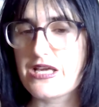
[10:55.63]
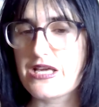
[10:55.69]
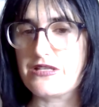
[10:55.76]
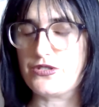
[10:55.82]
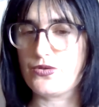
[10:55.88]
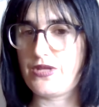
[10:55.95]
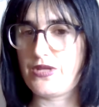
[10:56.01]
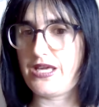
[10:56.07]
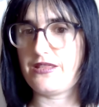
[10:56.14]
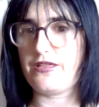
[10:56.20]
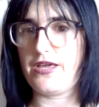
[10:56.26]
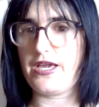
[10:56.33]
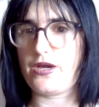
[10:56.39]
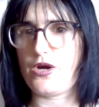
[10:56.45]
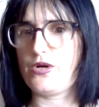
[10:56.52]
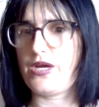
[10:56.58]
do they
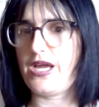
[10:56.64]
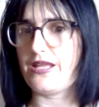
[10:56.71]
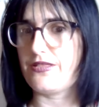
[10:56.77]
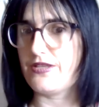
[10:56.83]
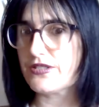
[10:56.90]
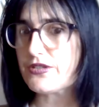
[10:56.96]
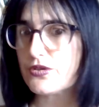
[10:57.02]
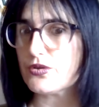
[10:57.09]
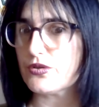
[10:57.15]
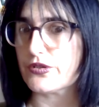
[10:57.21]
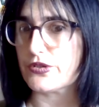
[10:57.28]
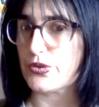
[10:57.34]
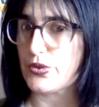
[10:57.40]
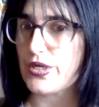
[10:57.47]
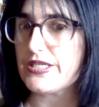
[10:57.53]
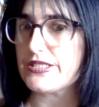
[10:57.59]
think, okay, this girl's
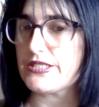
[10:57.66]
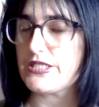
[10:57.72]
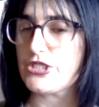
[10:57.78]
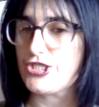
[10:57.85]
crazy,